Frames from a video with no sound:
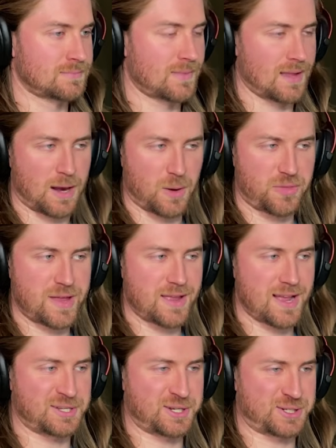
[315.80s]
I don't think
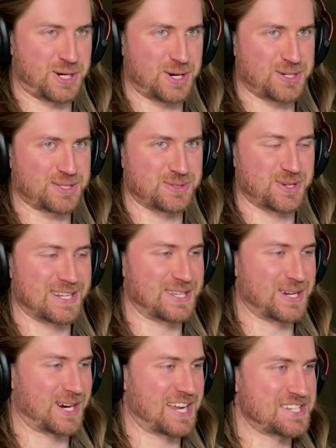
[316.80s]
that's a sturgeon right
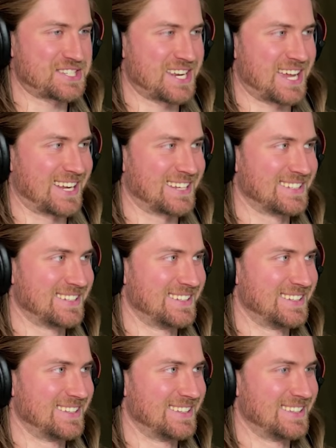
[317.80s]
there, gotta say.
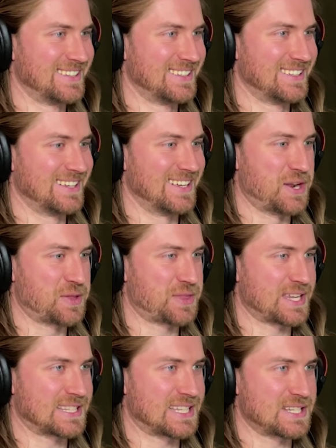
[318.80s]
I don't
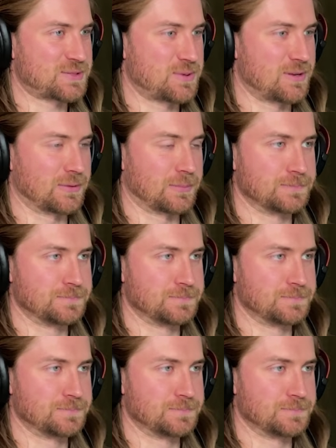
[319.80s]
think that's one of them.